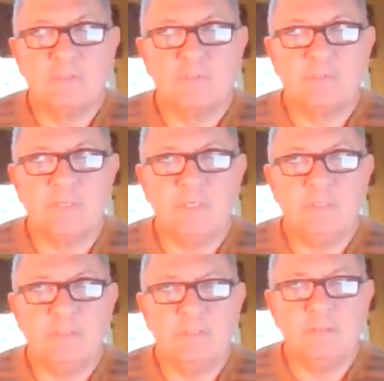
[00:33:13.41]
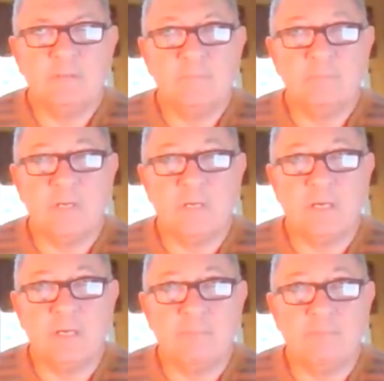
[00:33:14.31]
Seat
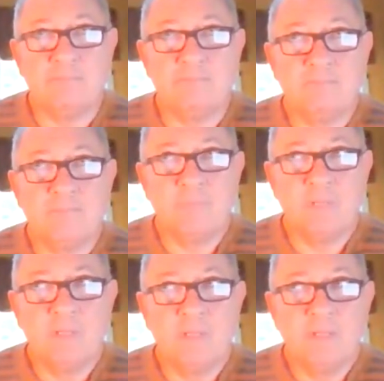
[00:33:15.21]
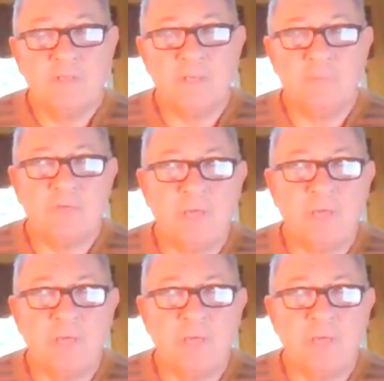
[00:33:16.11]
was